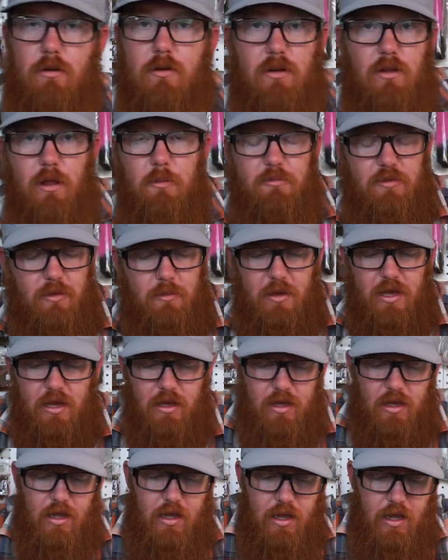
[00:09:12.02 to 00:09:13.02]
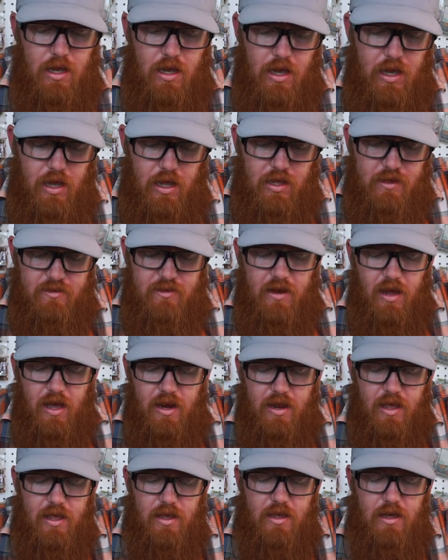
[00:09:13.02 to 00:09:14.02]
Clumsy me. Uh, it's
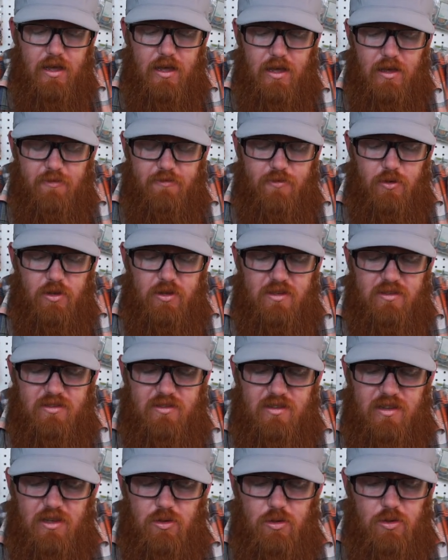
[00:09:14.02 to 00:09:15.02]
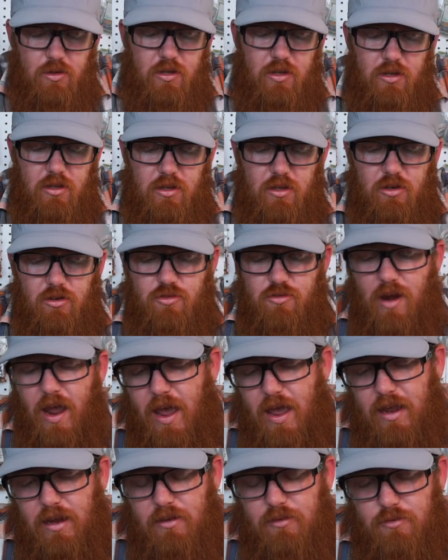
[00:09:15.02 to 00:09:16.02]
not a uh, fully sealed
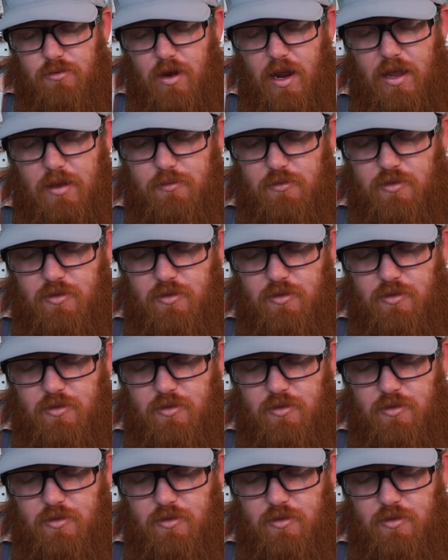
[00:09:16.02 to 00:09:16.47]
drag, right?